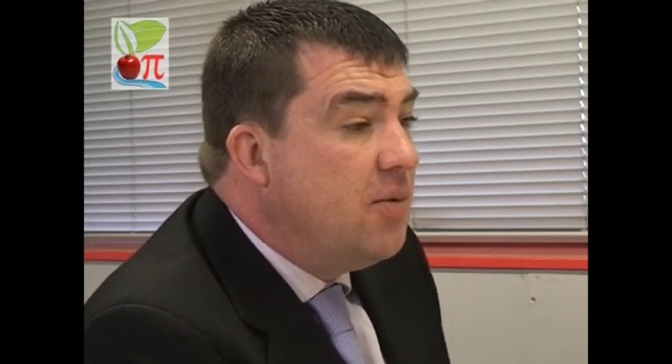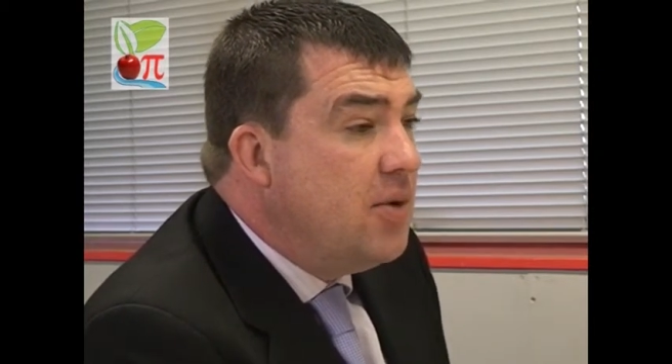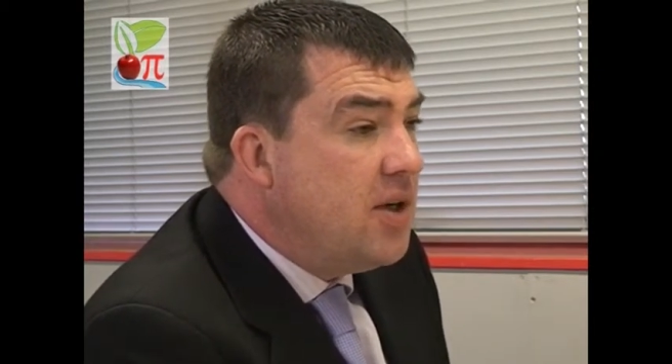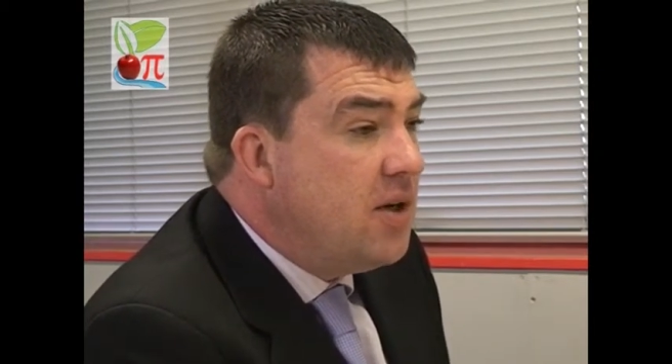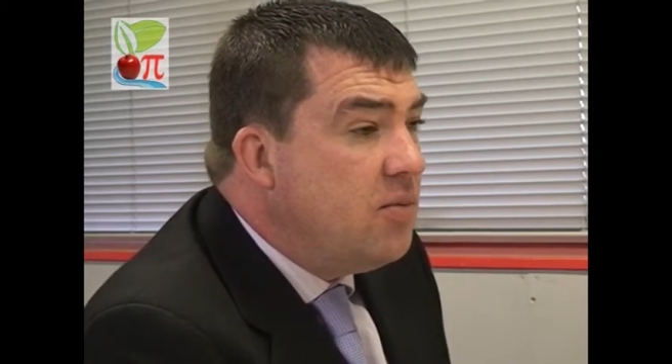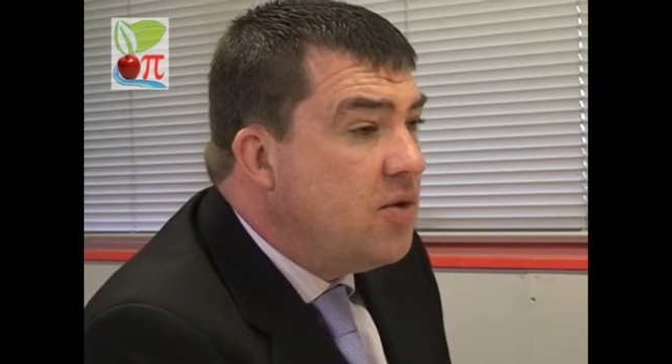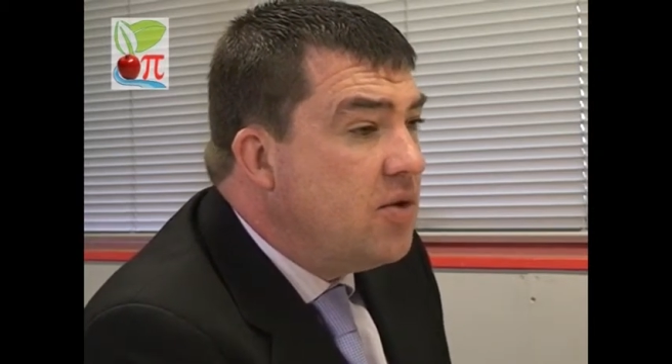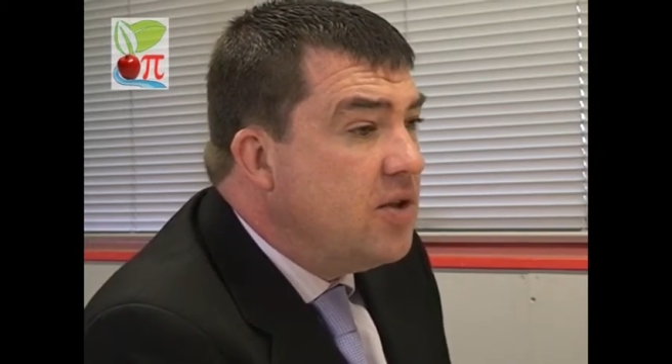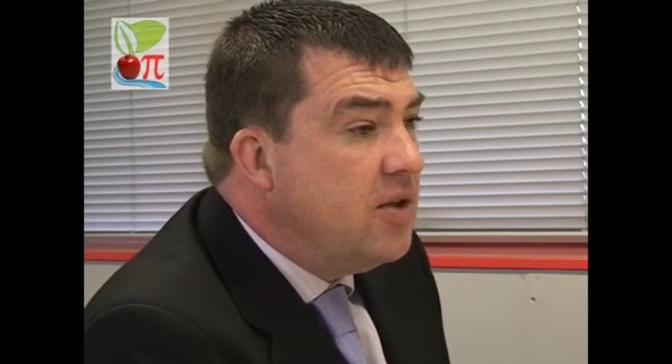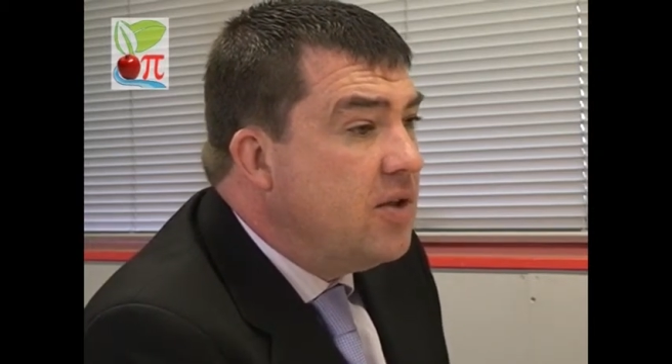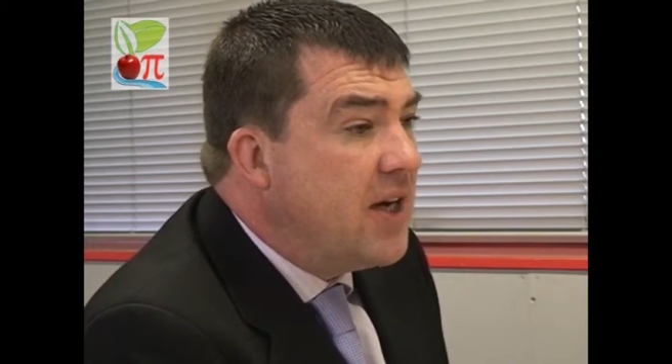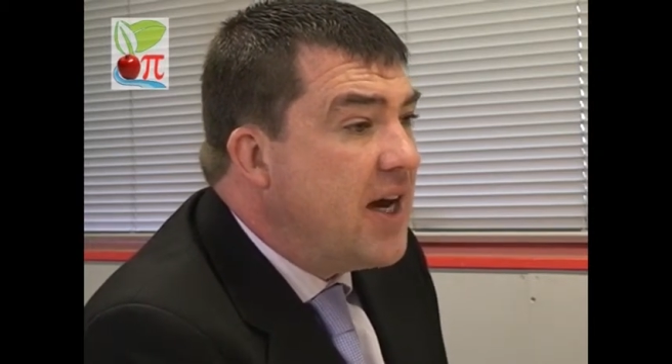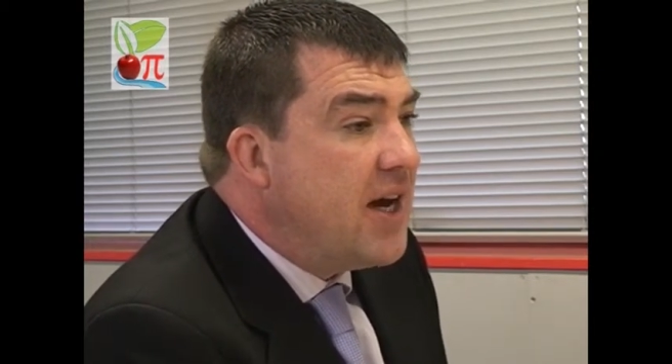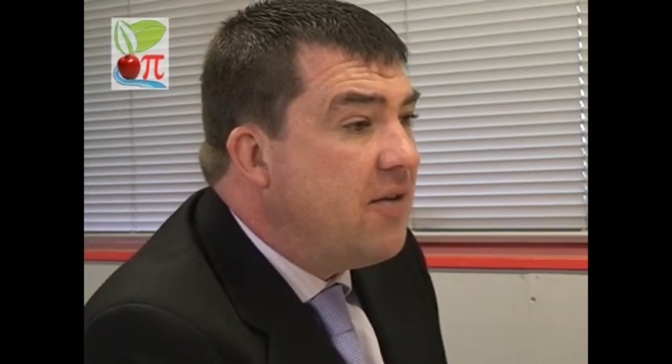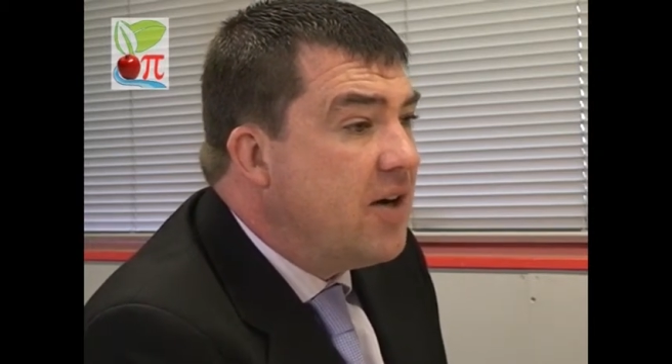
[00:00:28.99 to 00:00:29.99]
We don't want you
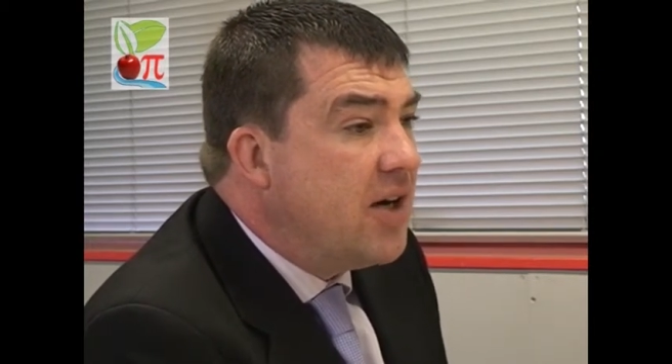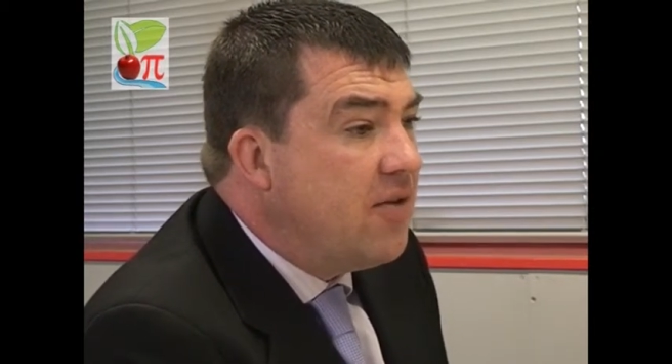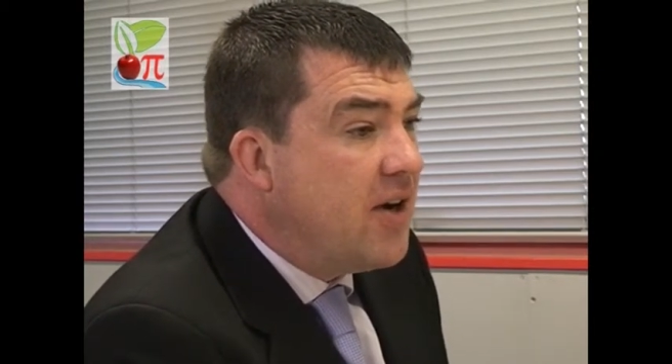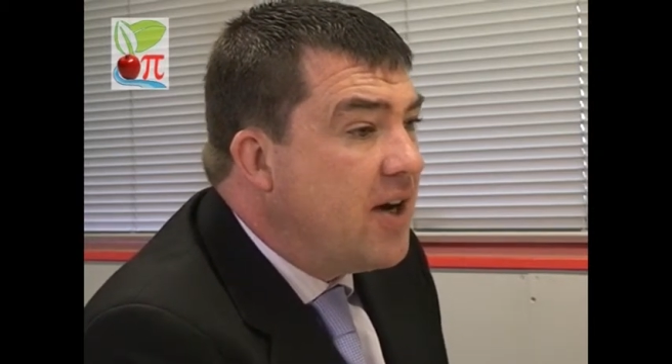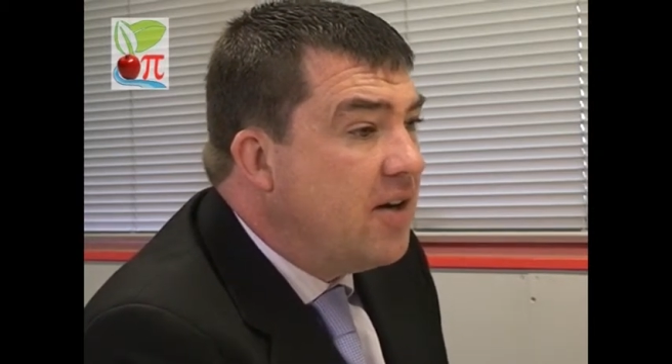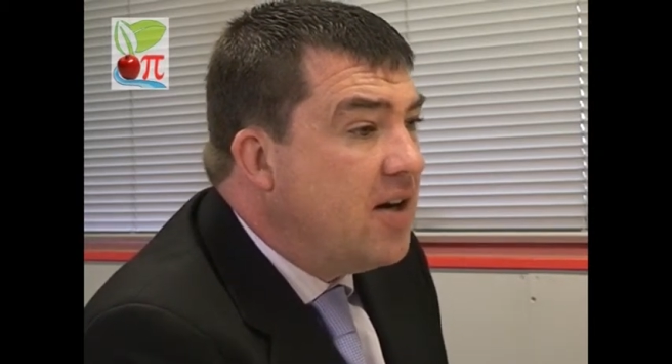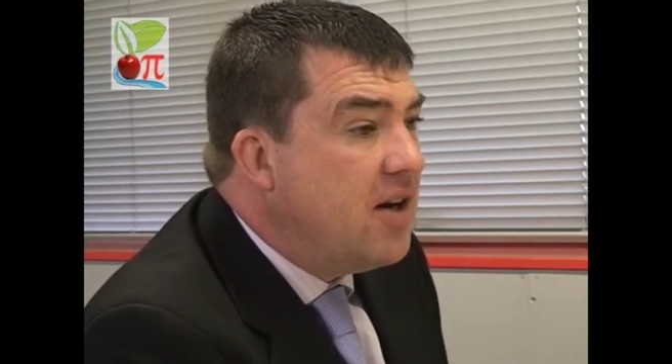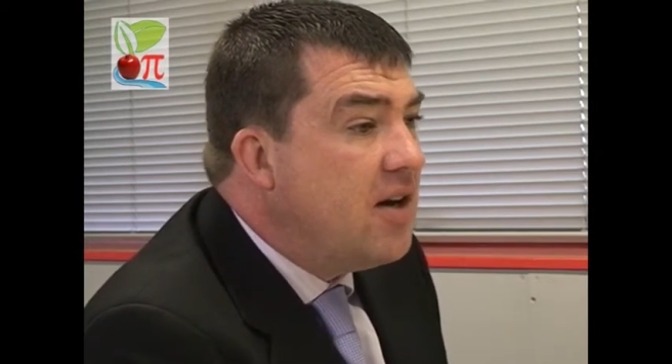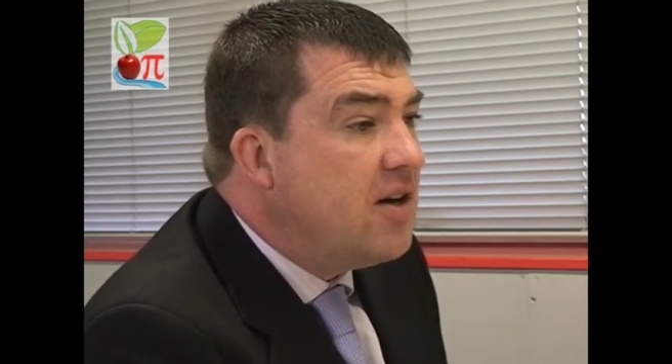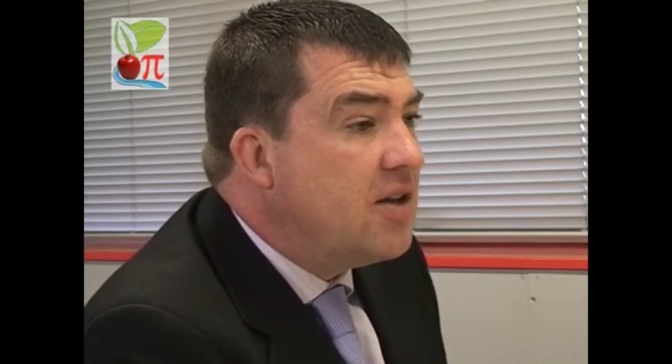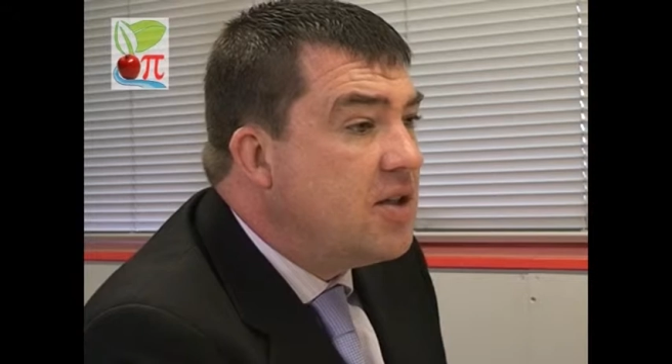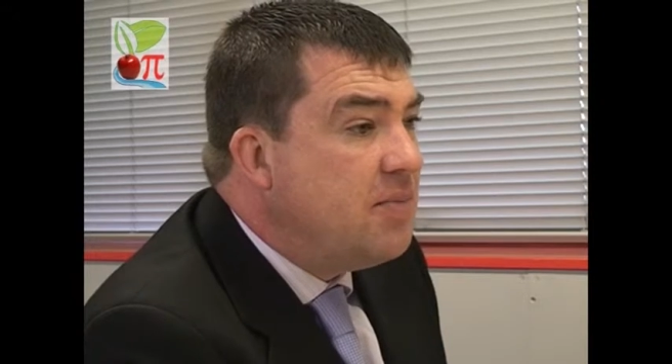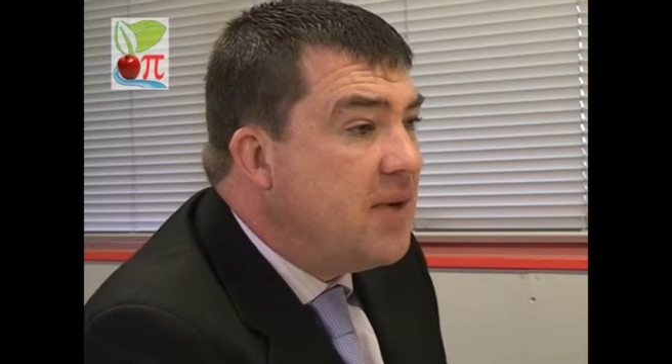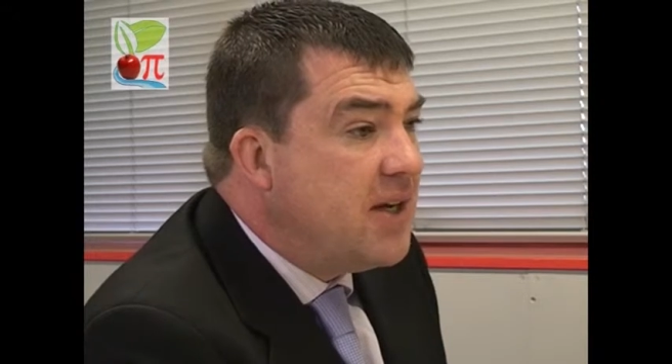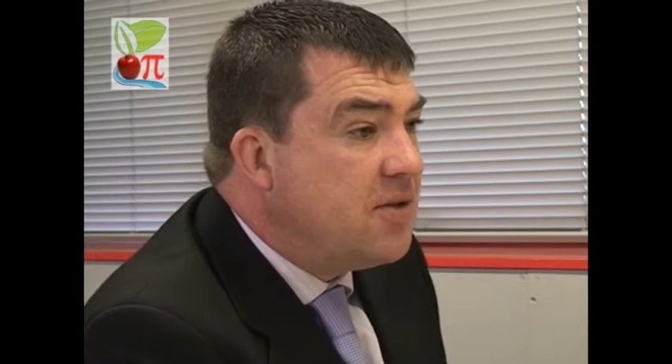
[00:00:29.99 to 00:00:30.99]
carrying around
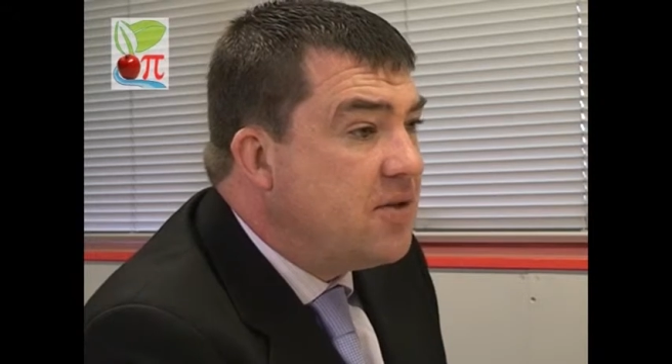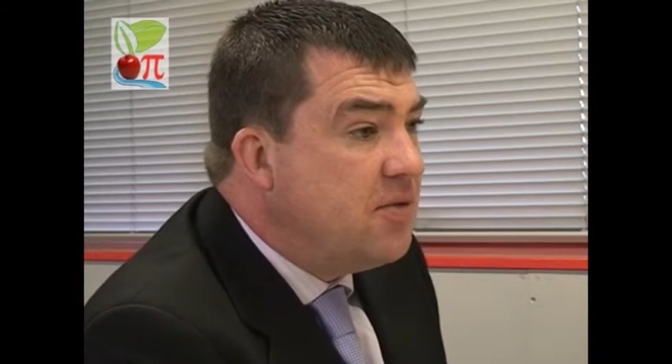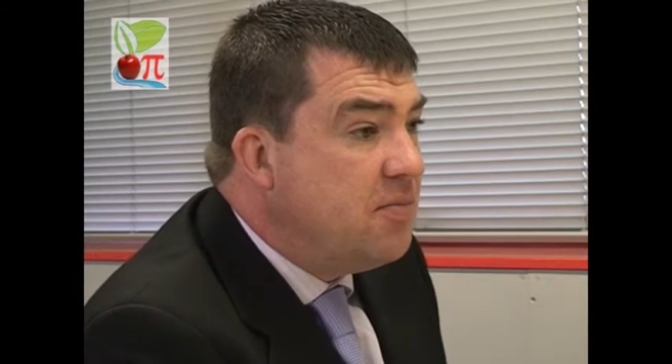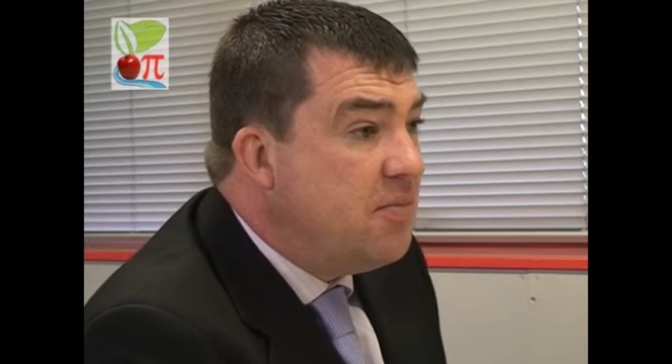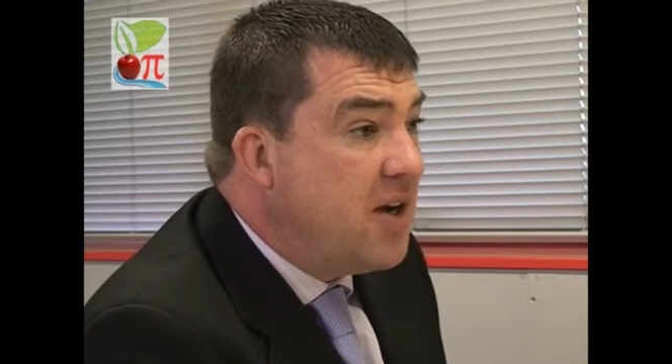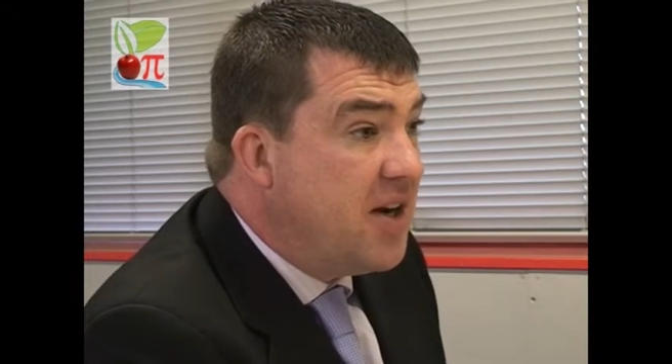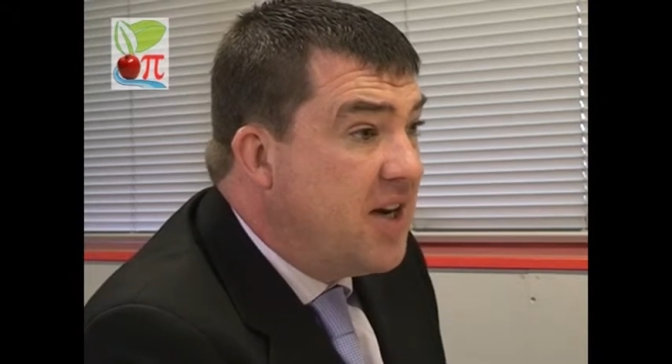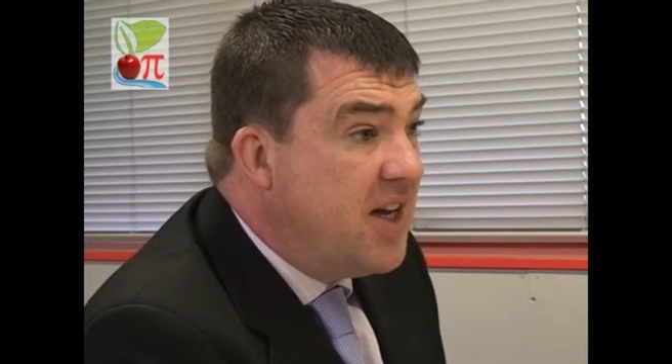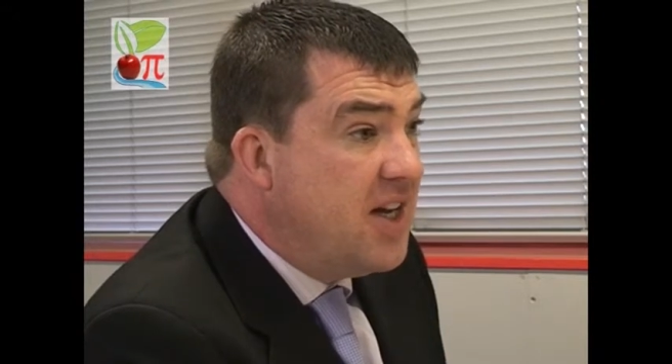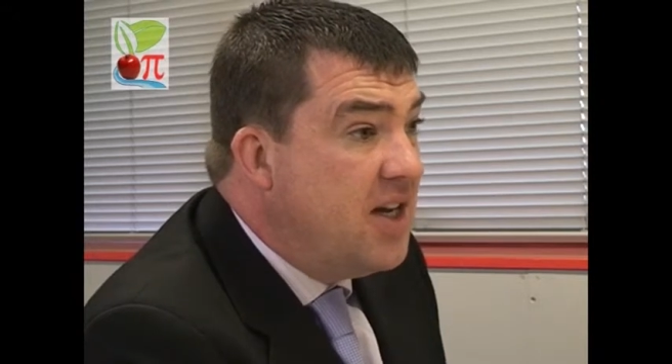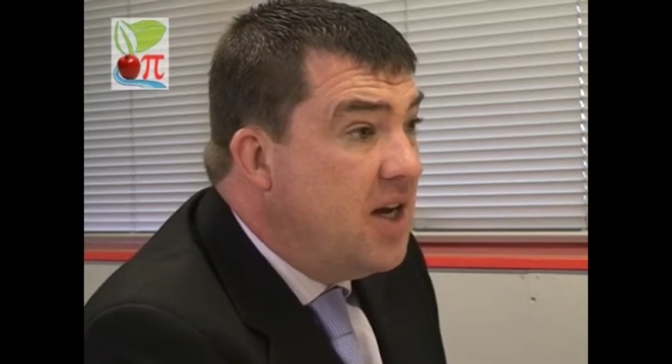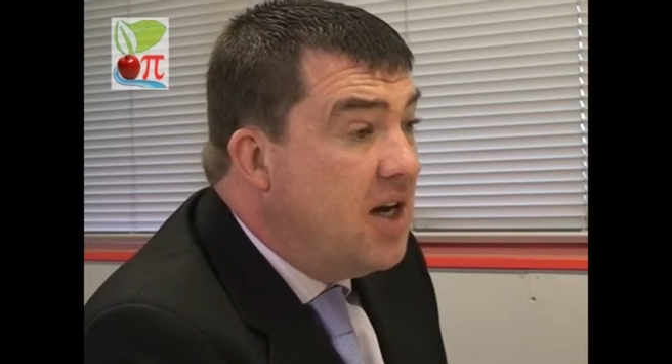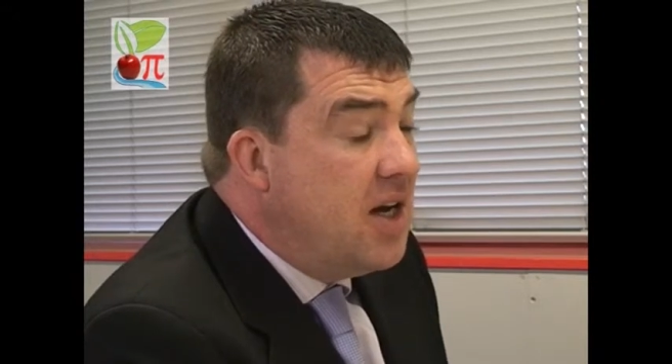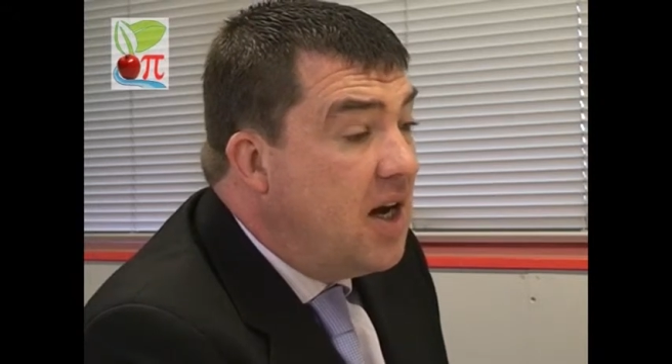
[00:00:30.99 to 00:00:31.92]
large amounts of money.